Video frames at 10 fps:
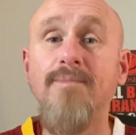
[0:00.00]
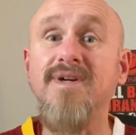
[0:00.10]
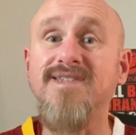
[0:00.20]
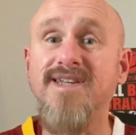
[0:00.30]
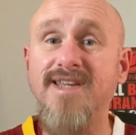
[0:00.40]

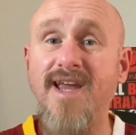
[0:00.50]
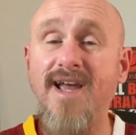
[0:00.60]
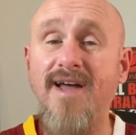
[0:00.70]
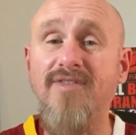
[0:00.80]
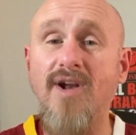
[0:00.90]
but today
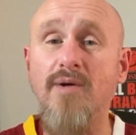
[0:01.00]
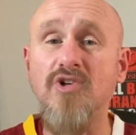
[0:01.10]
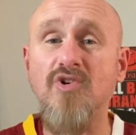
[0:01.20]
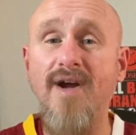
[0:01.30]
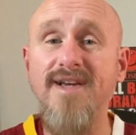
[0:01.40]
I thought I would
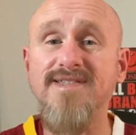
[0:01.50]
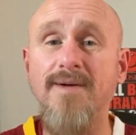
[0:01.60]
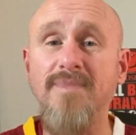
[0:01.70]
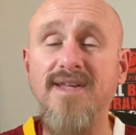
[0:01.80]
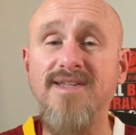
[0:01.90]
try
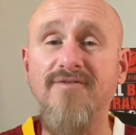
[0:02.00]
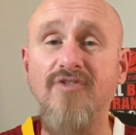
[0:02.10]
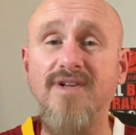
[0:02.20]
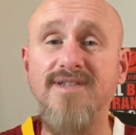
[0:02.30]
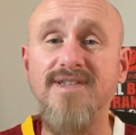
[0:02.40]
something
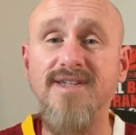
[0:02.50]
different.